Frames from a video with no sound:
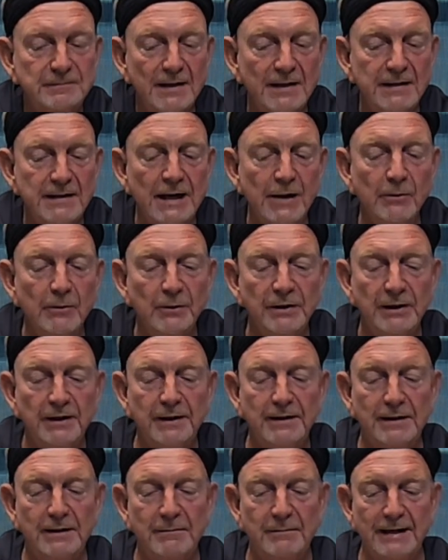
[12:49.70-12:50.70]
Now we're going to
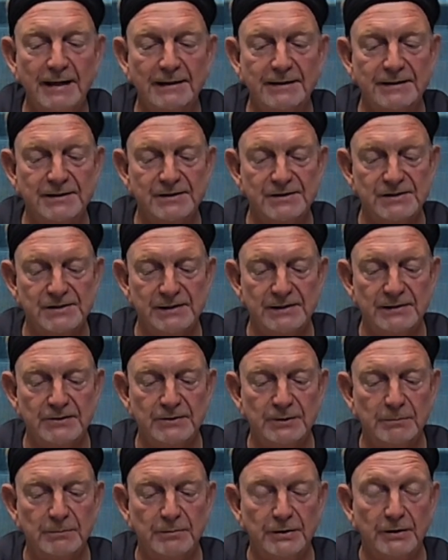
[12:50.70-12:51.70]
come back to
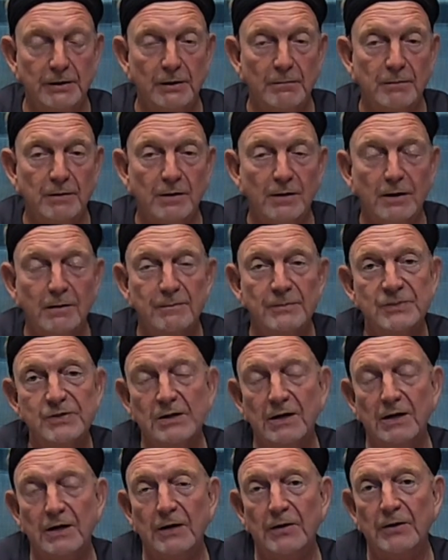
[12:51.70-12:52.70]
center, put our palms
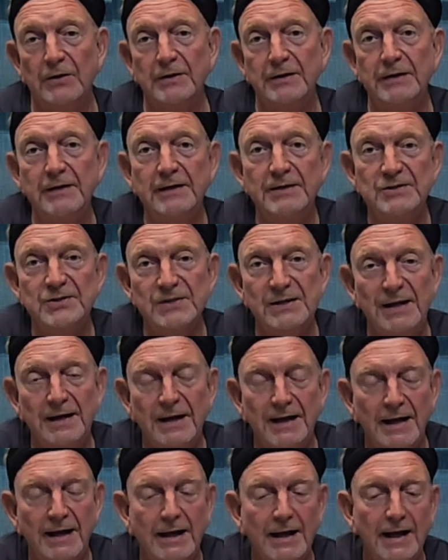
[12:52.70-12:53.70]
on our knees,
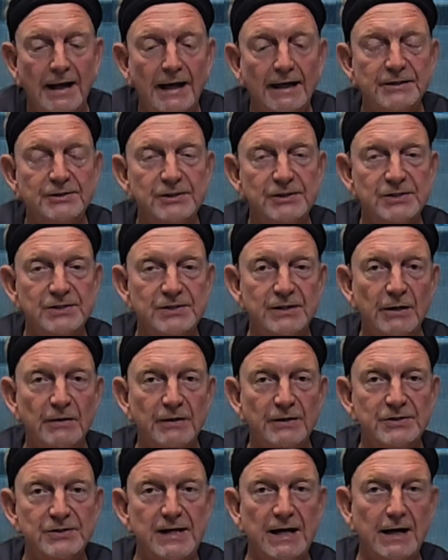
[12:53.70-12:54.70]
and just
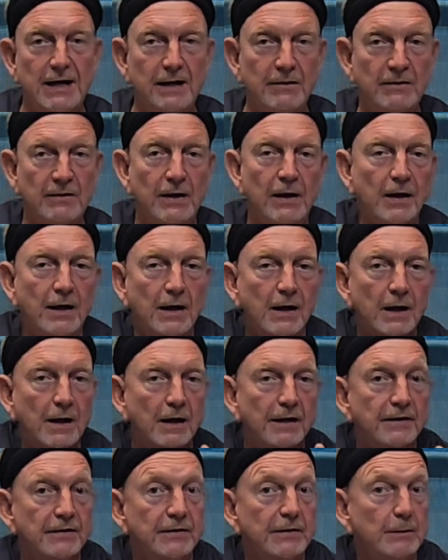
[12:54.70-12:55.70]
notice how
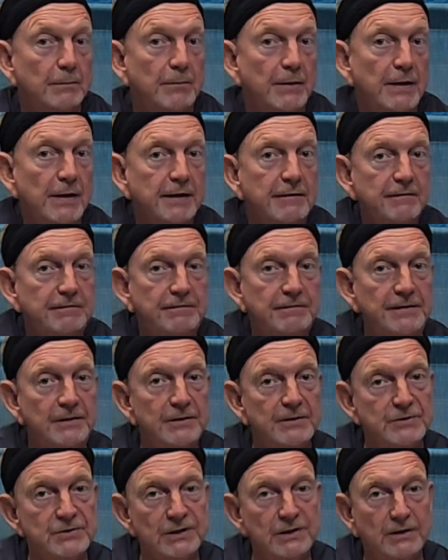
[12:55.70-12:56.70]
the body
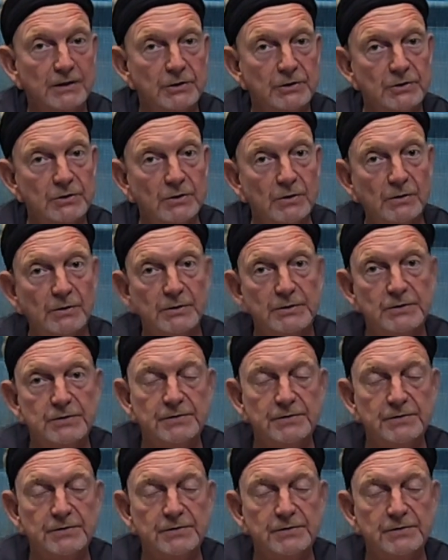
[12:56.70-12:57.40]
feels in our shoulders.